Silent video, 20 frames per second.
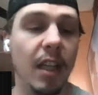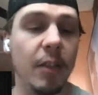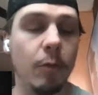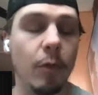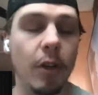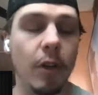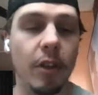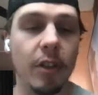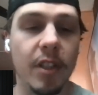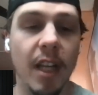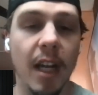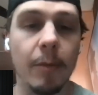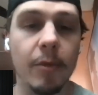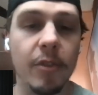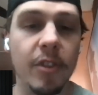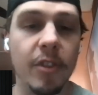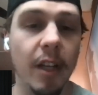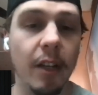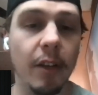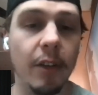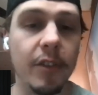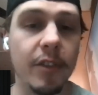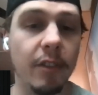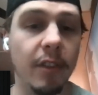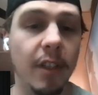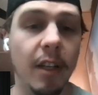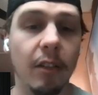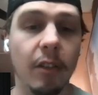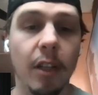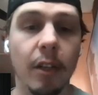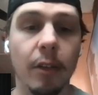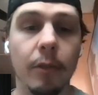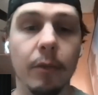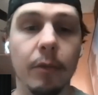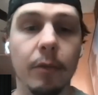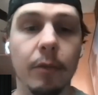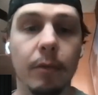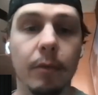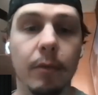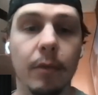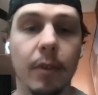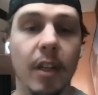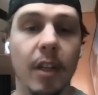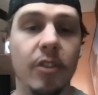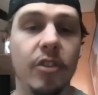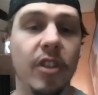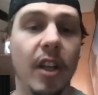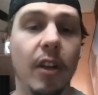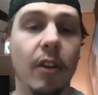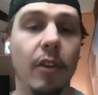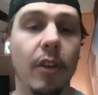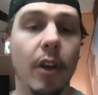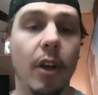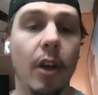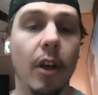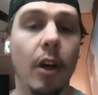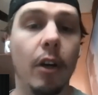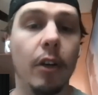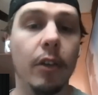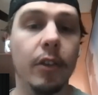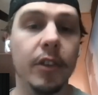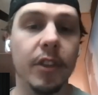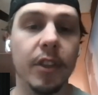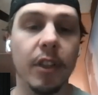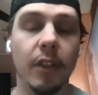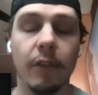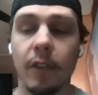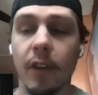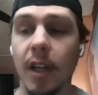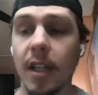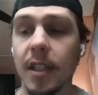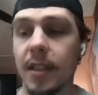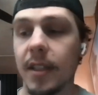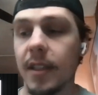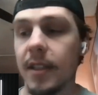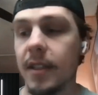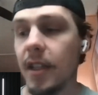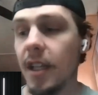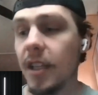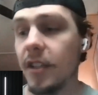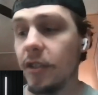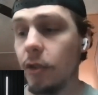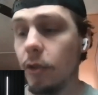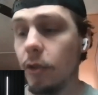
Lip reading: one of their top channels, let alone a channel at all. So for us, it's